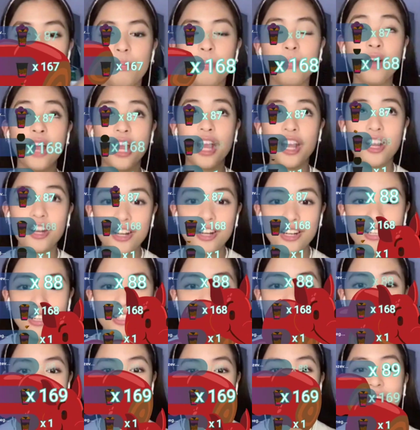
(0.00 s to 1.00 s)

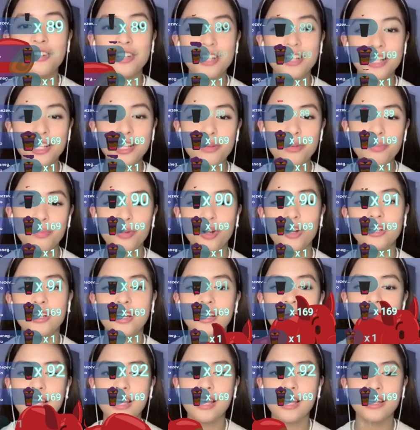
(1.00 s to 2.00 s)
prayers are really
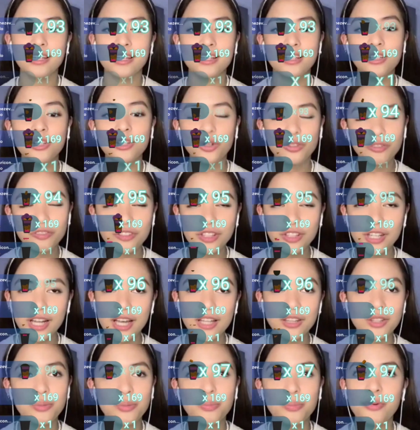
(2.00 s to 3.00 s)
important. Like, don't
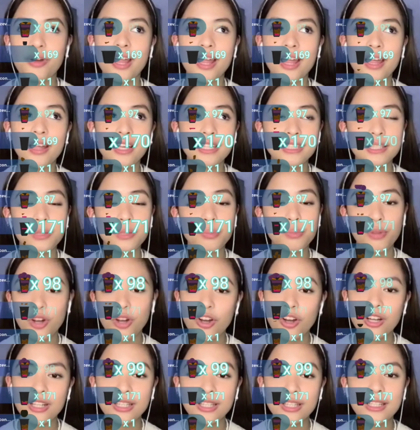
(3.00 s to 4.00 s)
forget to pray kasi the
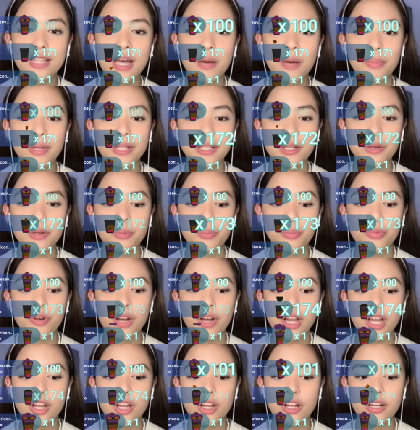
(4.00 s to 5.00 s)
priority dapat ang
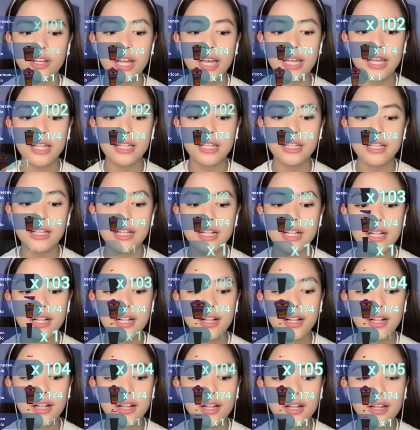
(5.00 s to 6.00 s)
prayer. Dahil,
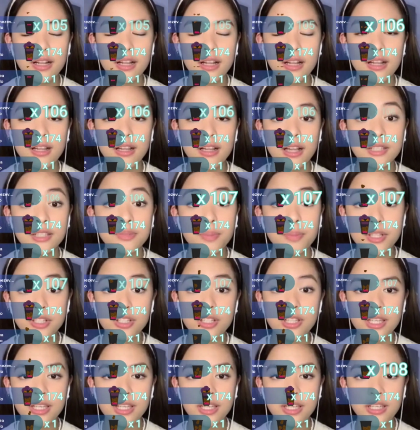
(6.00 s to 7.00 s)

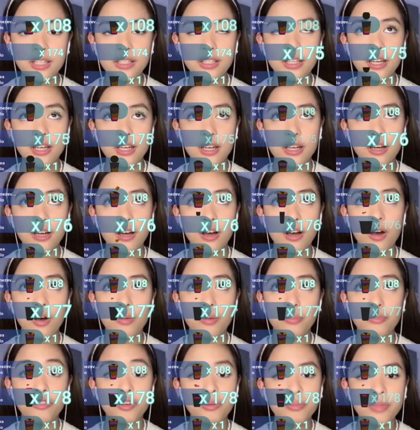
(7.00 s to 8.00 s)
especially
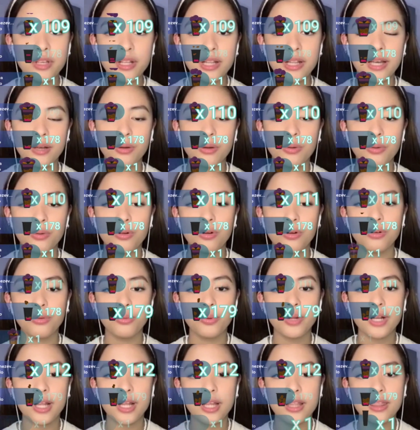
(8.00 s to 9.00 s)
for me, like,
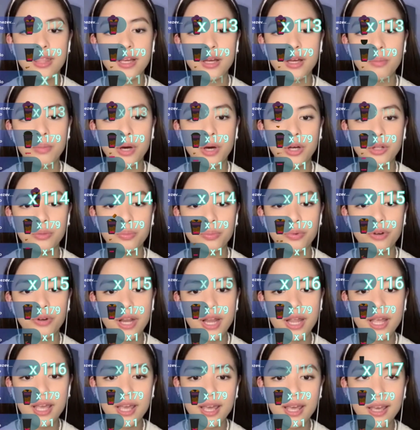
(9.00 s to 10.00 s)
when I think about
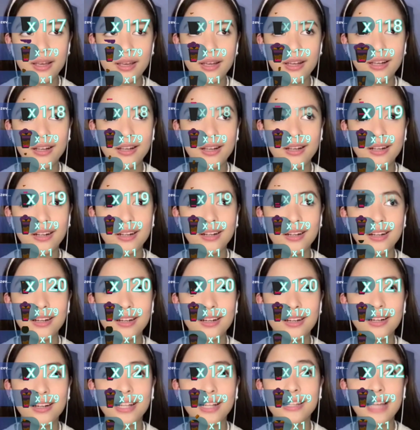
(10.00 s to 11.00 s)
praying,
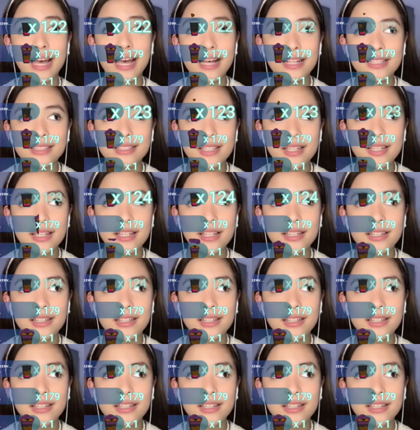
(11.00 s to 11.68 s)
like, dahil sa